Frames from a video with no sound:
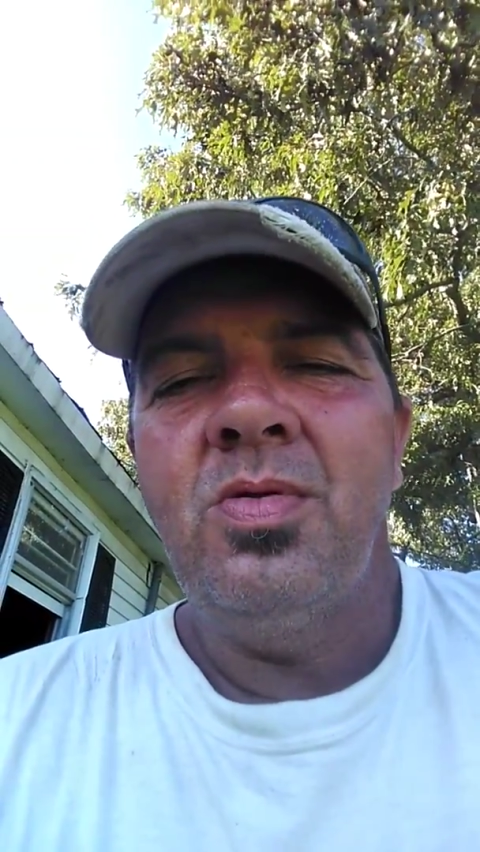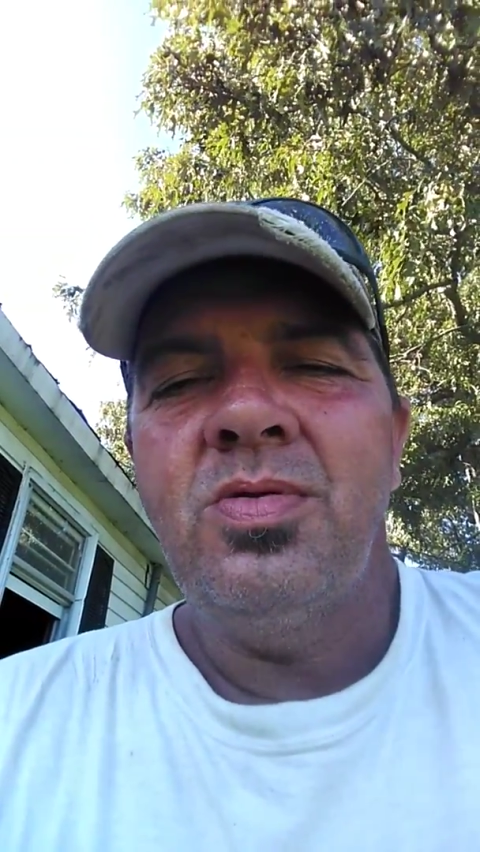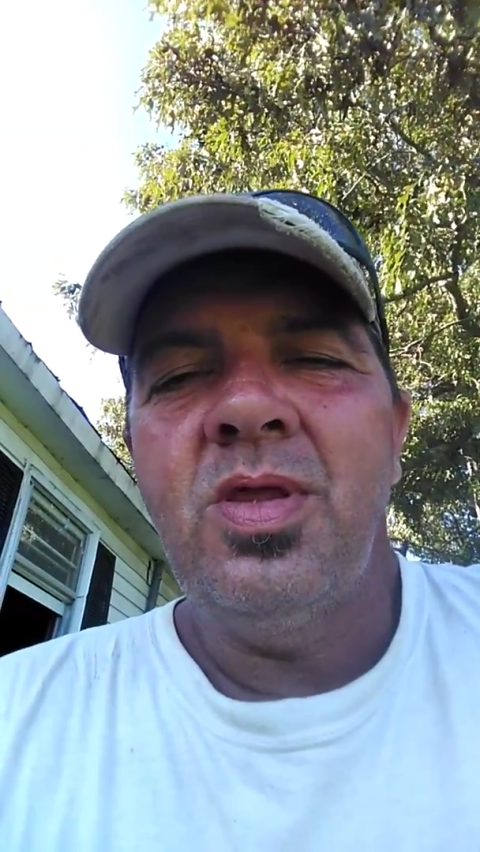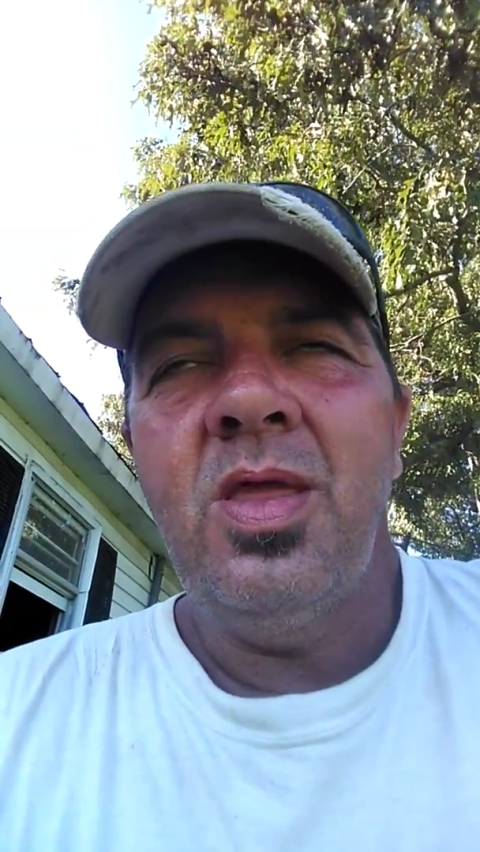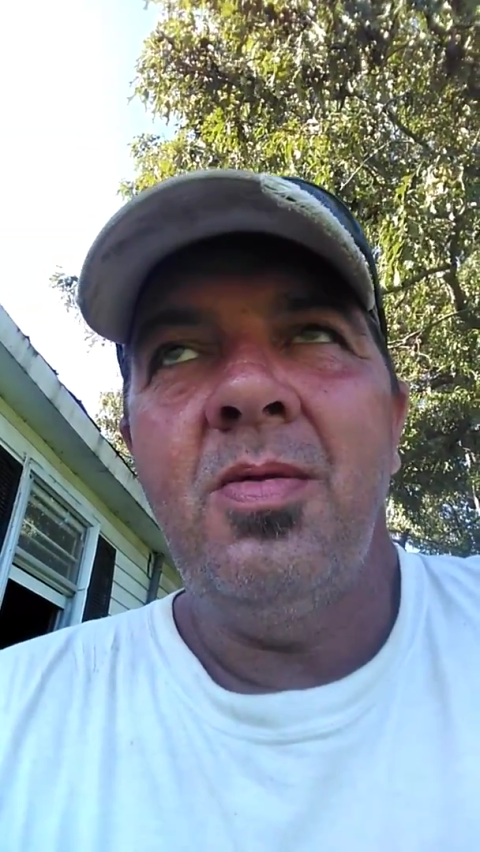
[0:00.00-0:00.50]

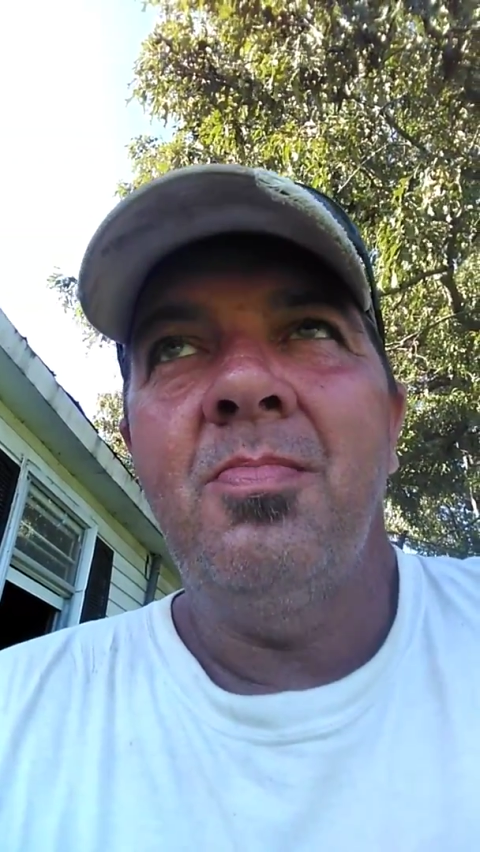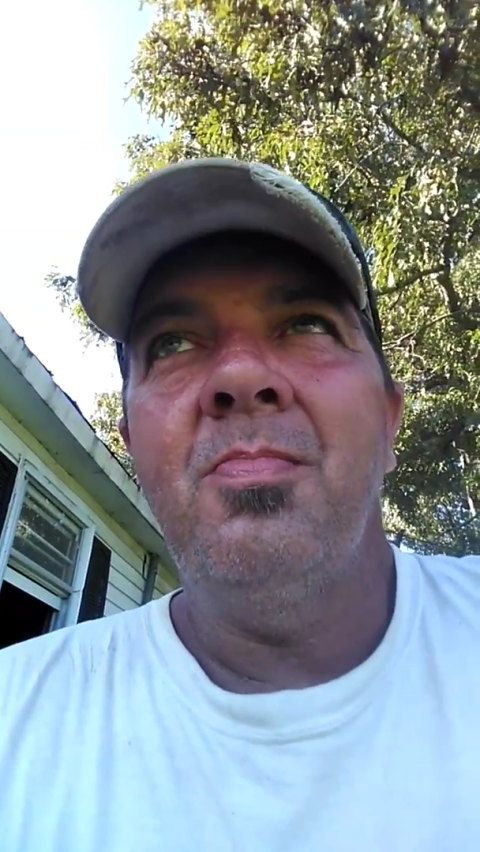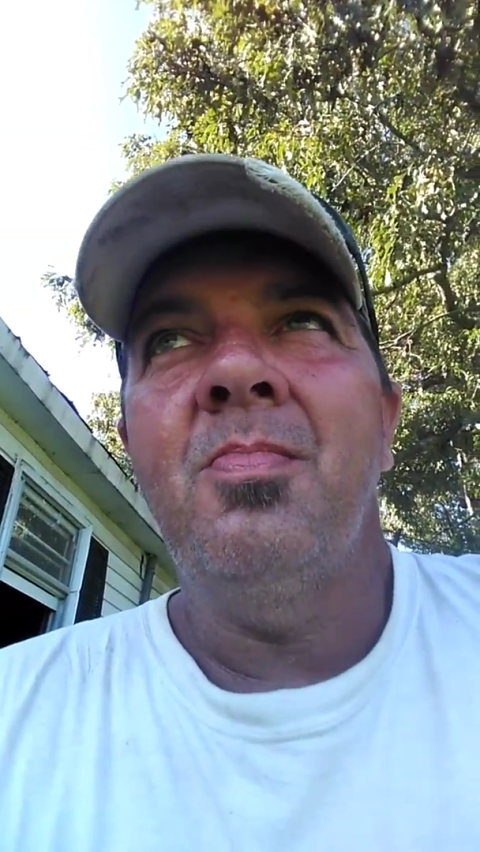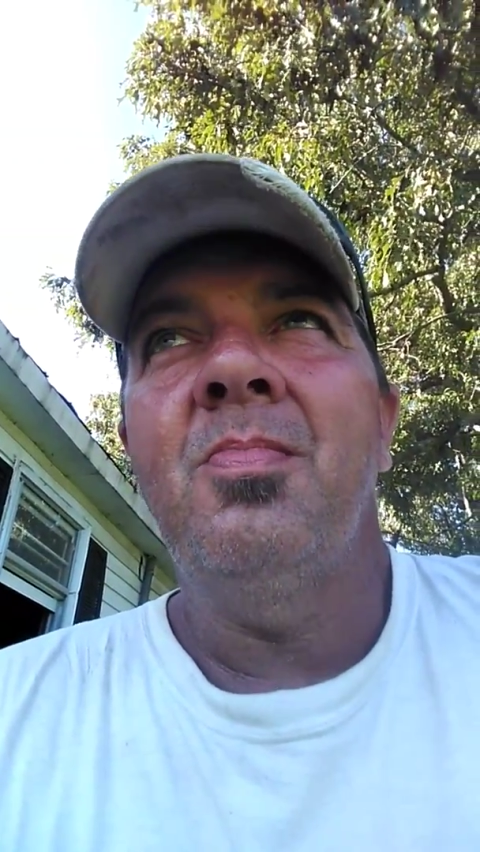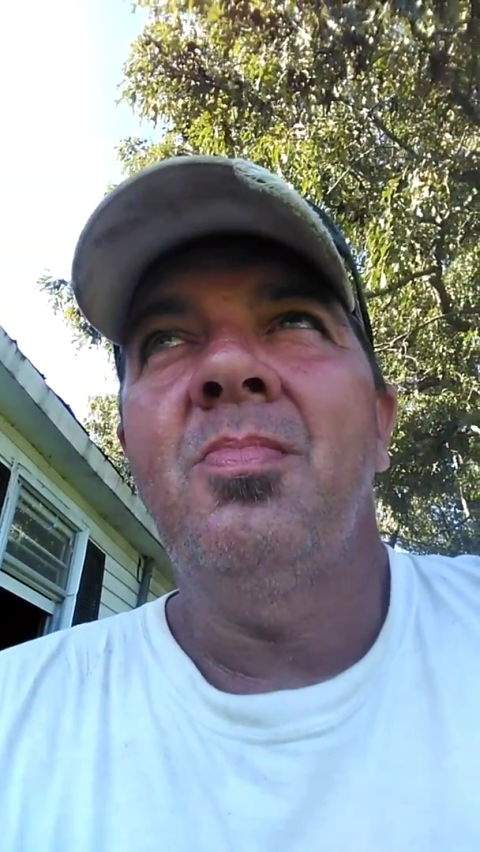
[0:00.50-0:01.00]
see,
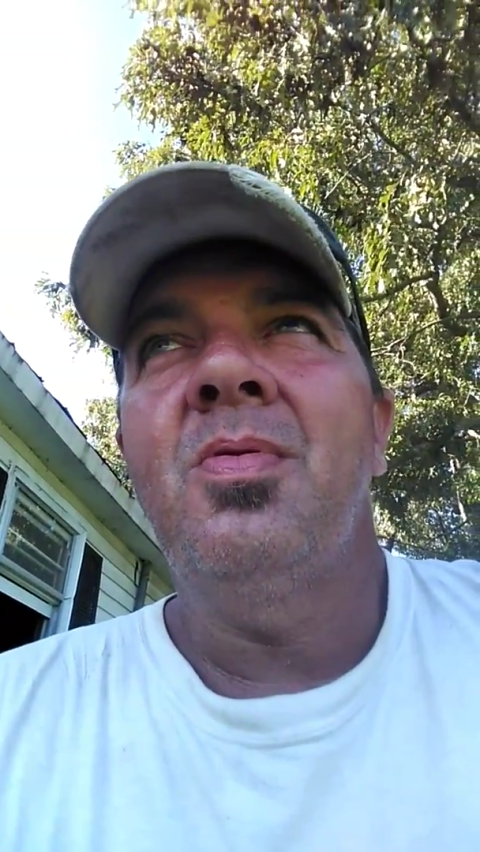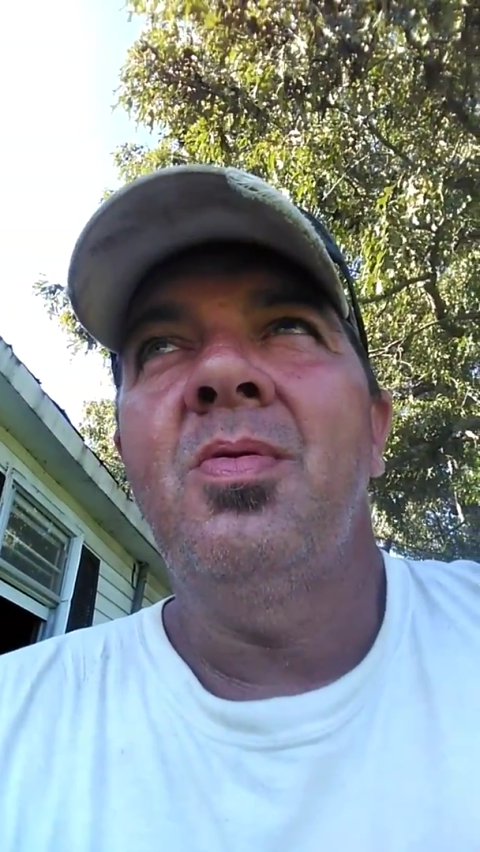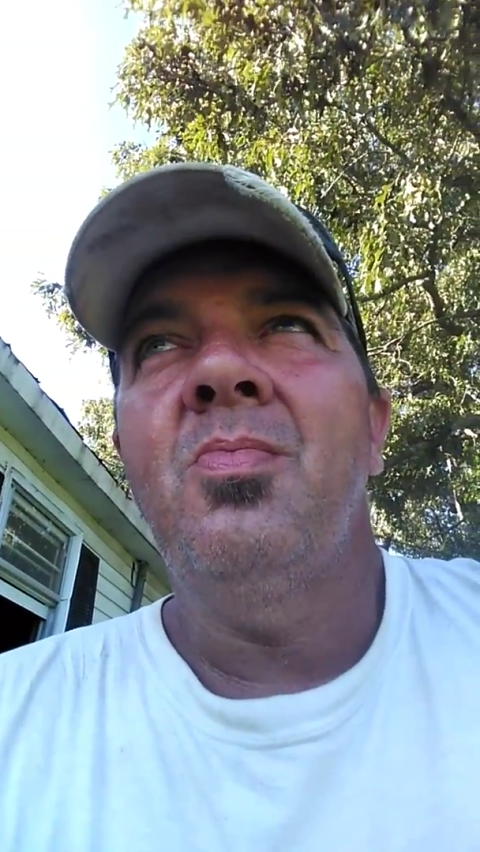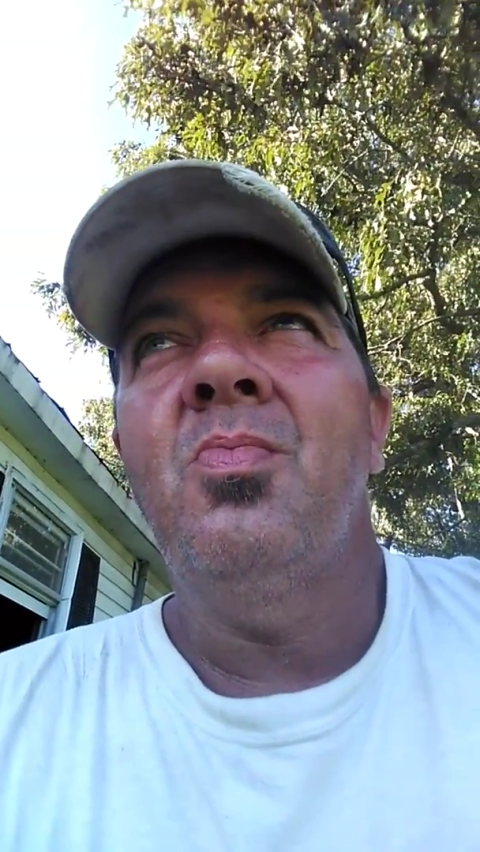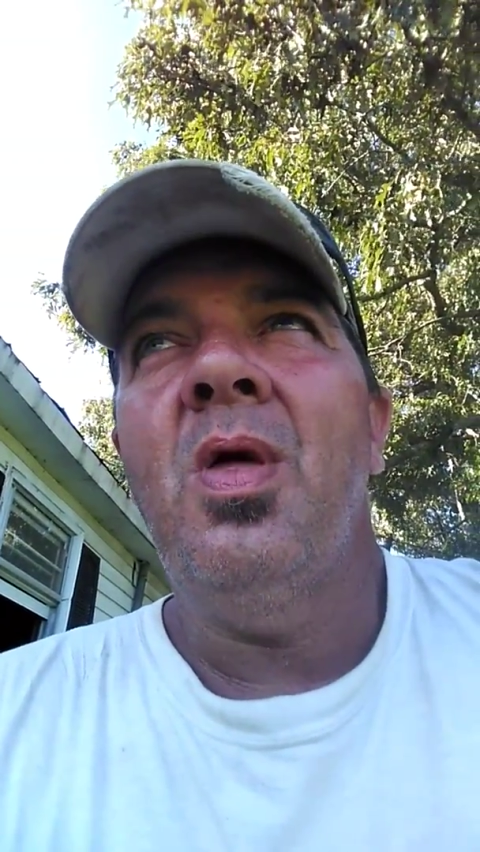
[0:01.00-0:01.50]

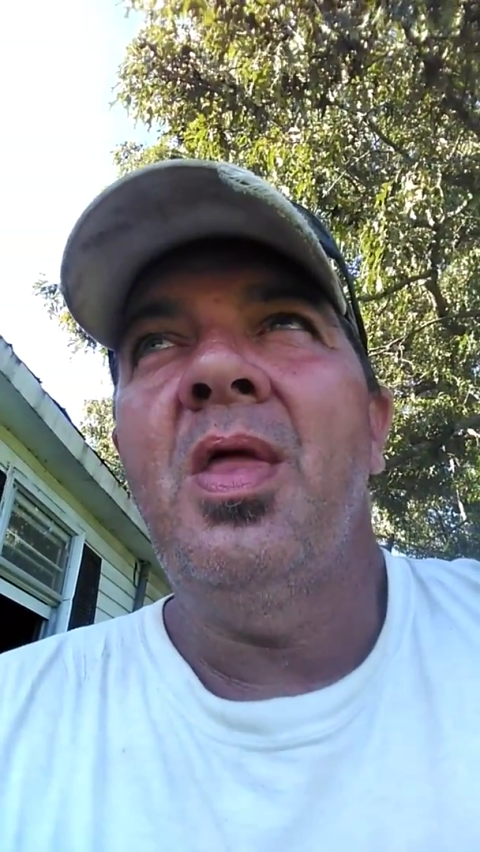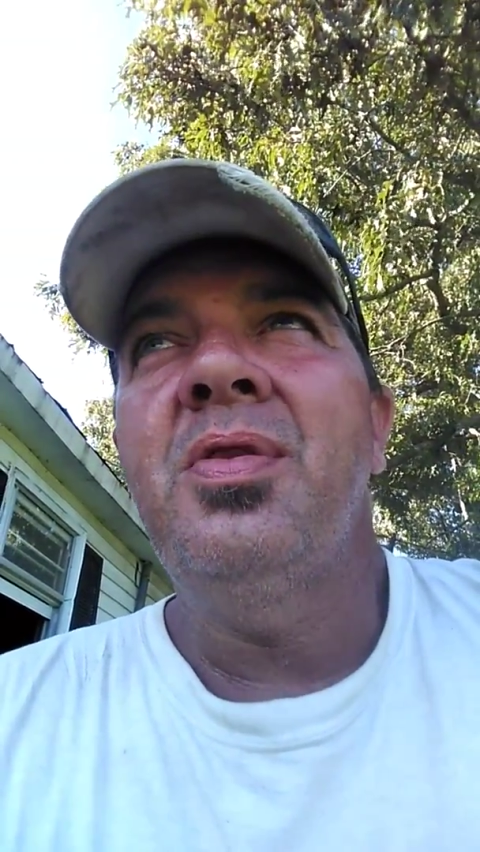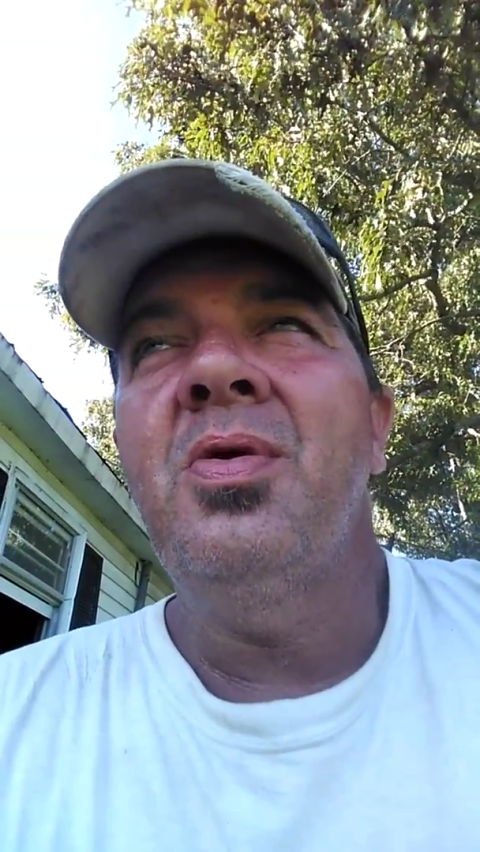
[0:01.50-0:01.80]
what I do